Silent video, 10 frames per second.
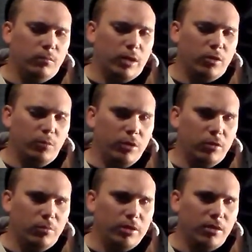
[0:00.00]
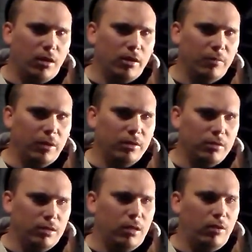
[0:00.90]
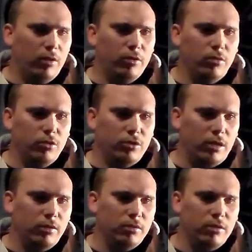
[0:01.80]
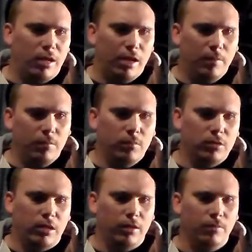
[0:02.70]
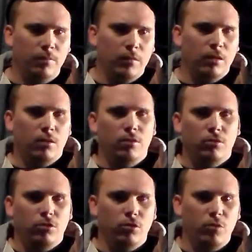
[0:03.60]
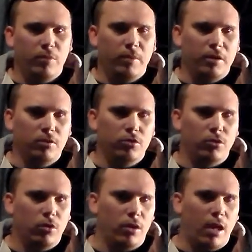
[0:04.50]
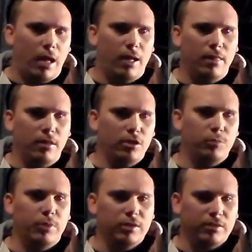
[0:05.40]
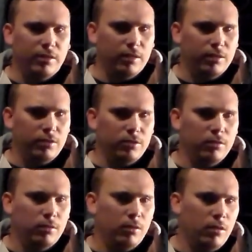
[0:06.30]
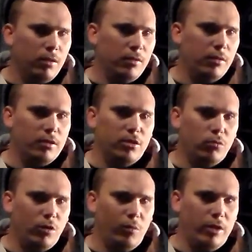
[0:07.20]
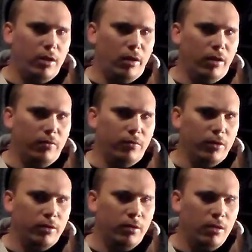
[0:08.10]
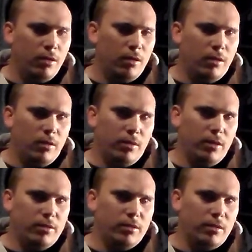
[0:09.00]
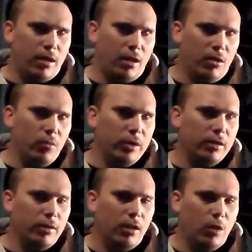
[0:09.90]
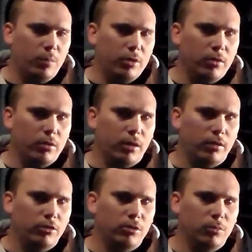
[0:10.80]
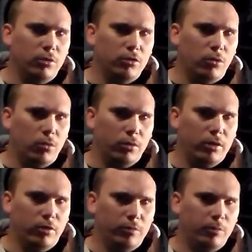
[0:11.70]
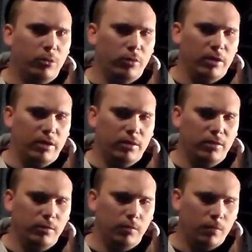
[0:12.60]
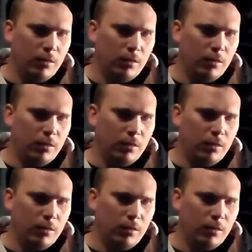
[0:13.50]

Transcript: my computer, my documents, and all I do is change the name, say to whom it may concern at this business, this is what we offer, this is how we can help your customers or your employees,